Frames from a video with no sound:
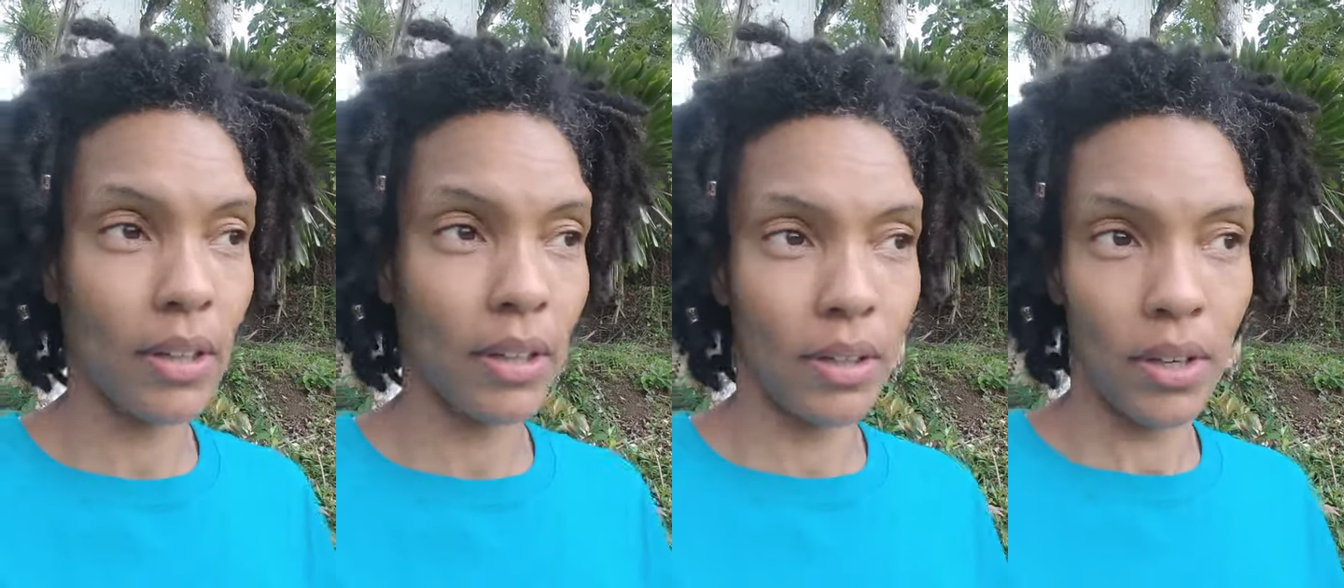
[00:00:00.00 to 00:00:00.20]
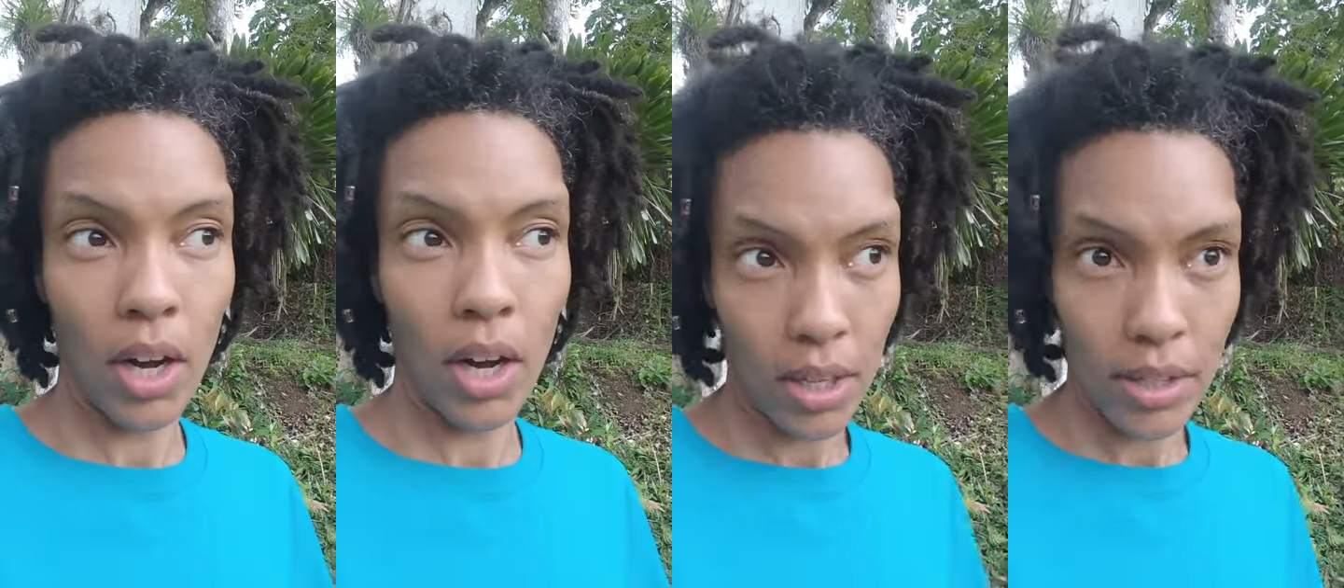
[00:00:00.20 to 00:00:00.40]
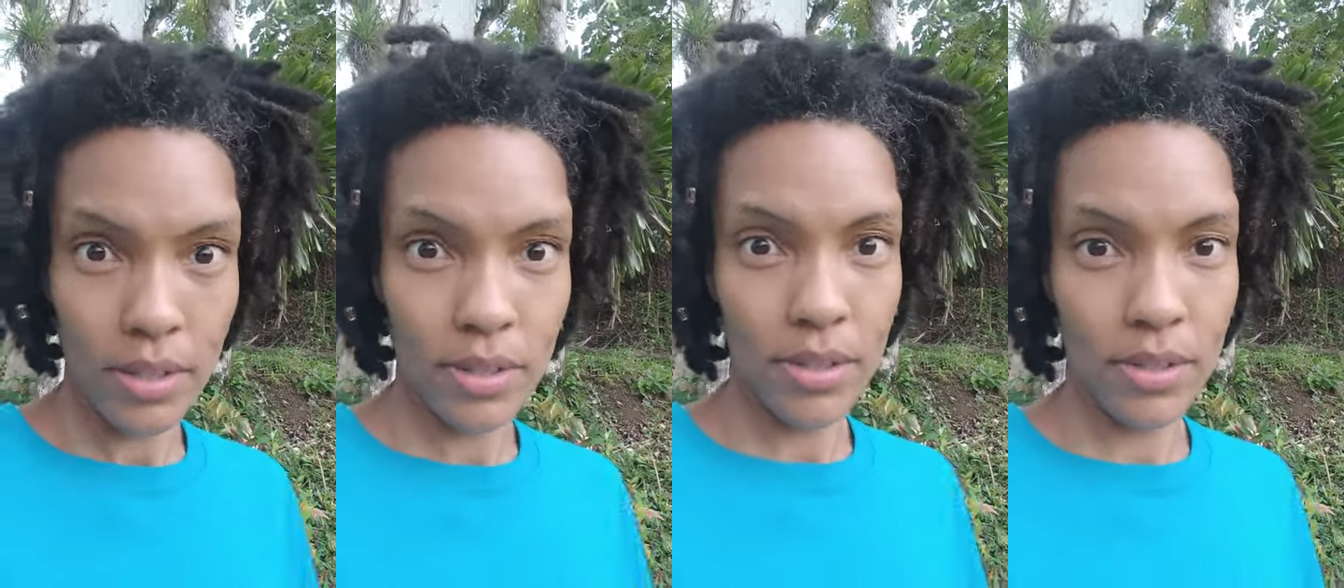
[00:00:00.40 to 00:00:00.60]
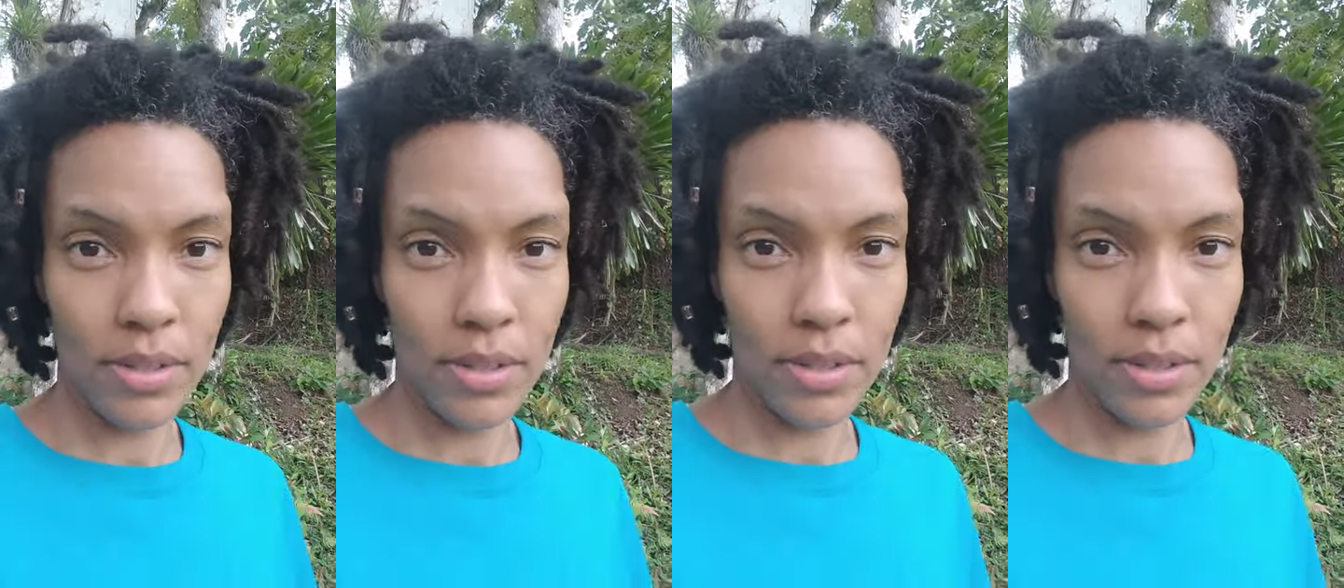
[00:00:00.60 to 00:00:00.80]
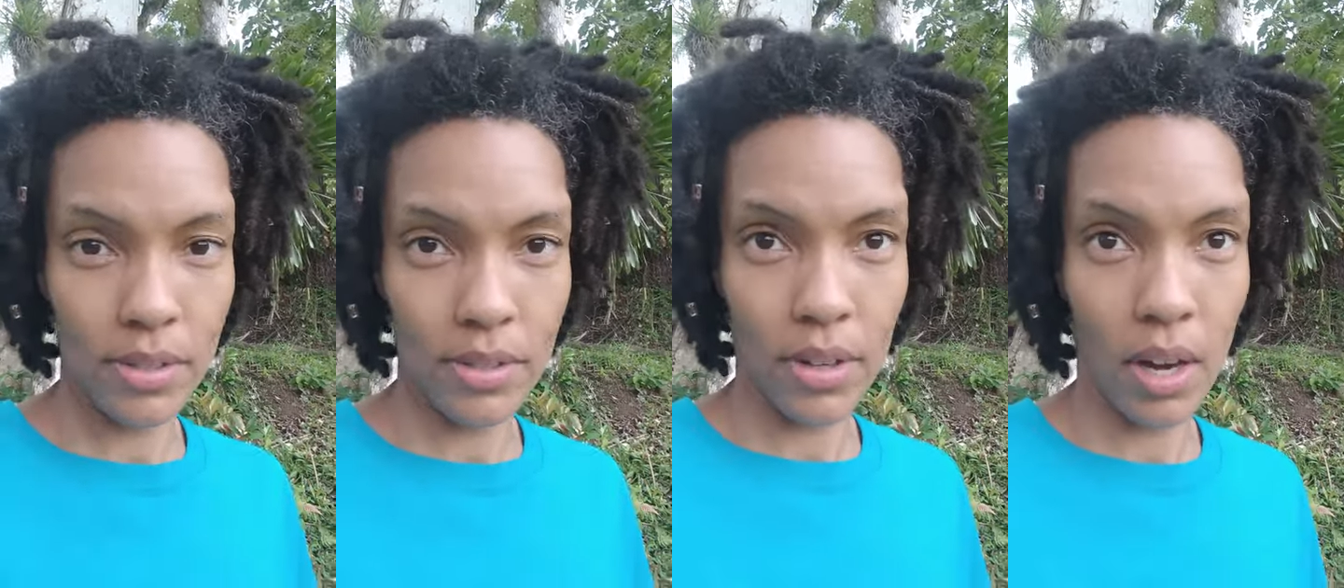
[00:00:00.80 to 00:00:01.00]
costs
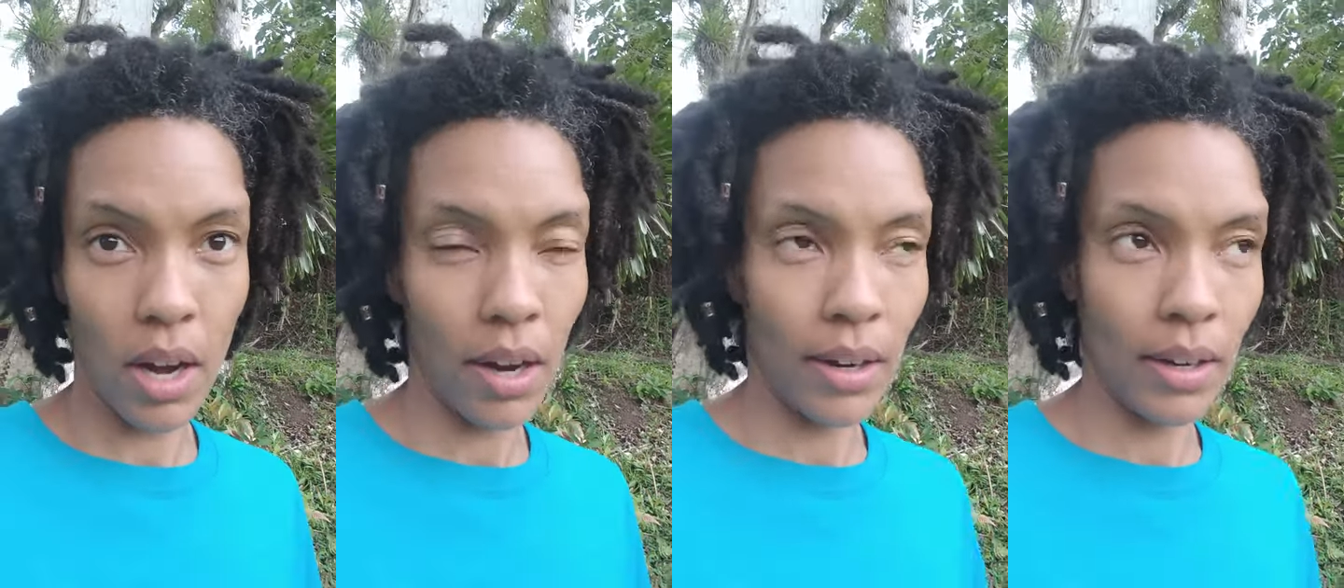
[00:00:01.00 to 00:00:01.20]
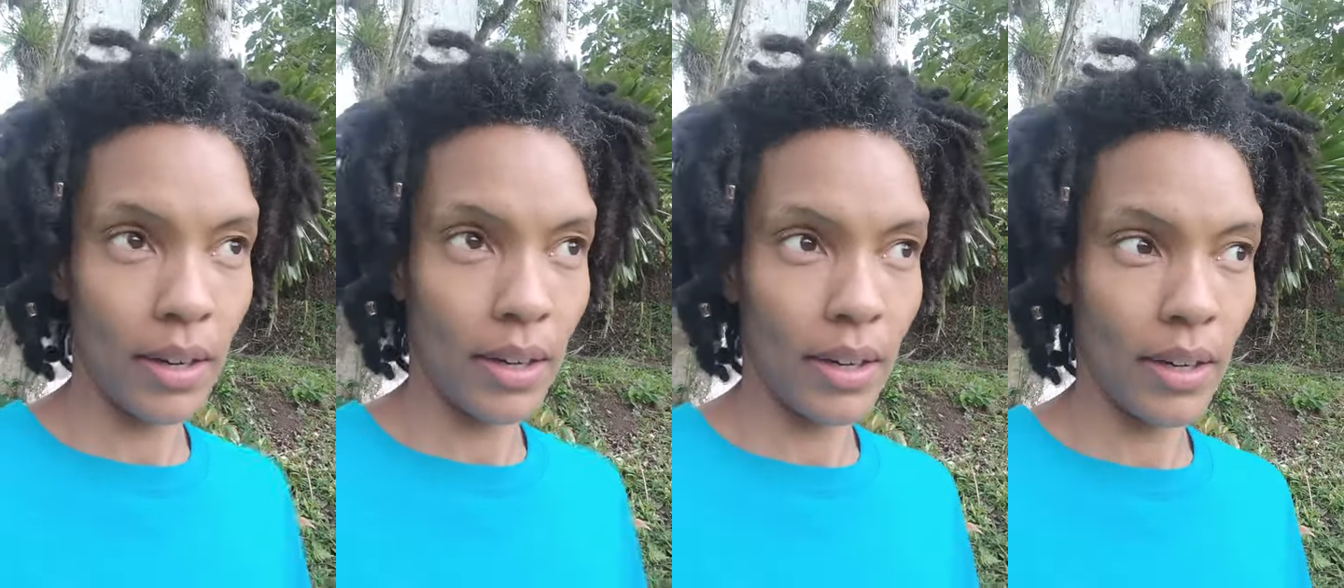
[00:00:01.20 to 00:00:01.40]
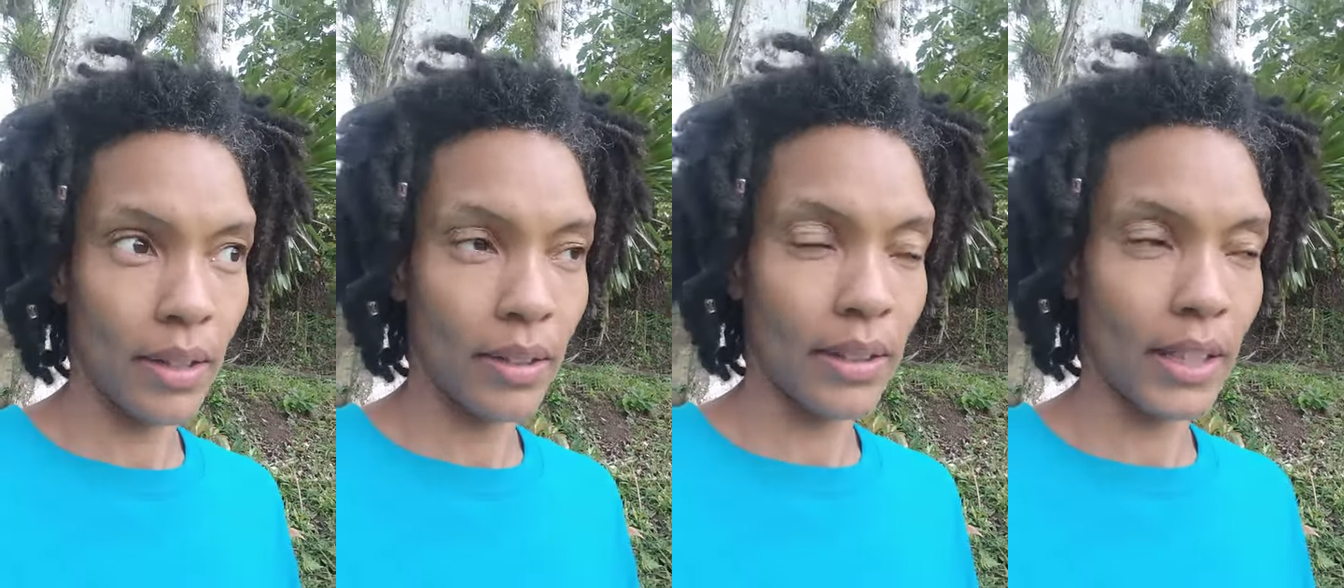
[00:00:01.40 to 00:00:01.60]
are.